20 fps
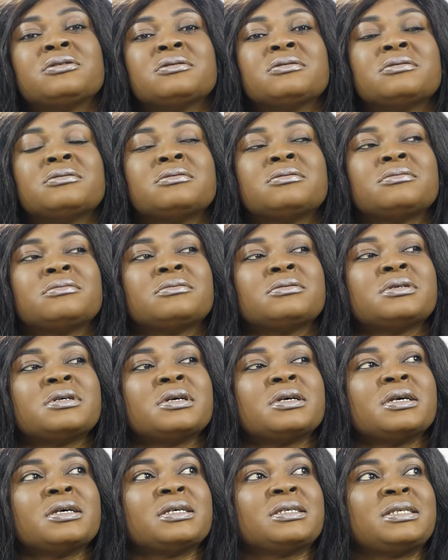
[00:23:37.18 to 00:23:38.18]
to
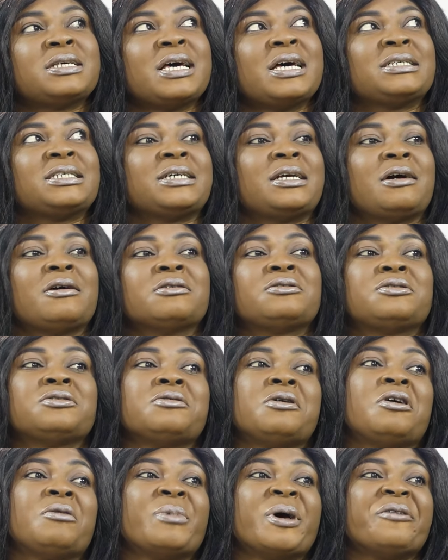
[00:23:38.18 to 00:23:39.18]
say a shout out
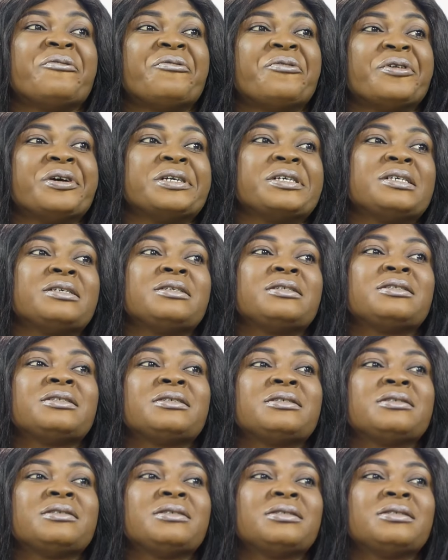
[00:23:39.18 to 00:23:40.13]
to all my friends.